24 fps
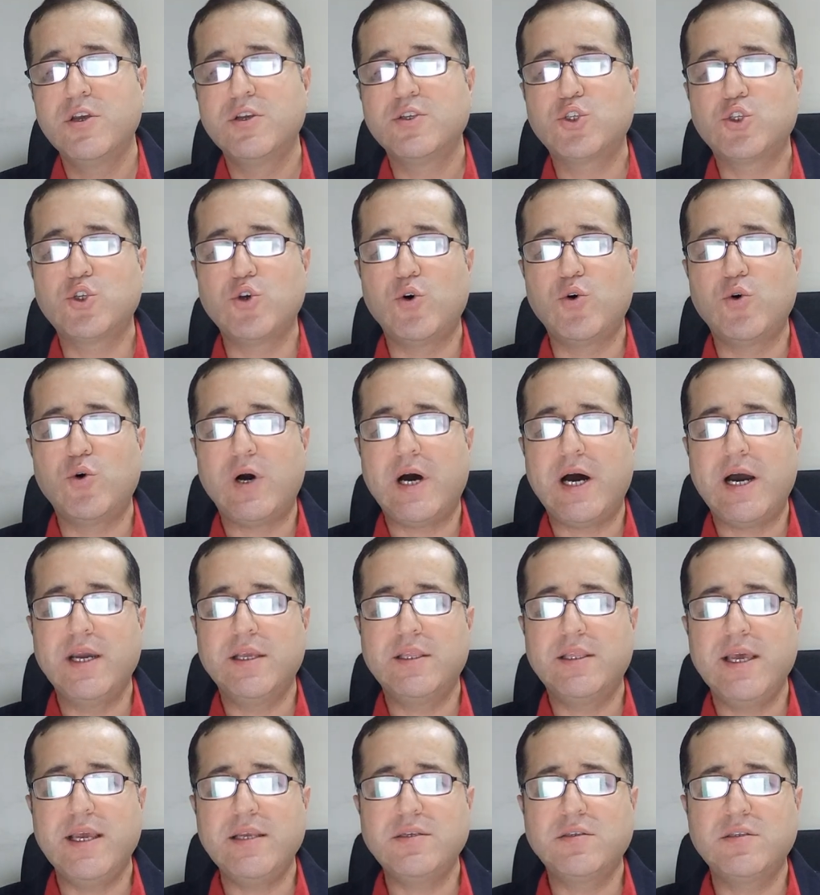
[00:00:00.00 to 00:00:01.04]
So I
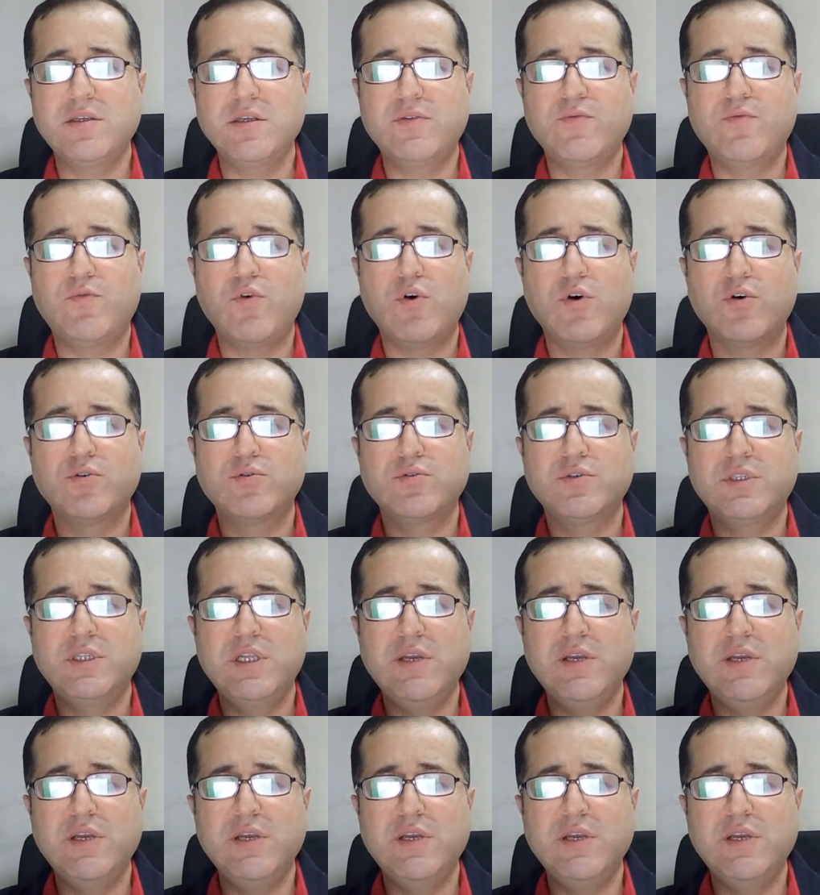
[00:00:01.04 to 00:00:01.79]
tested for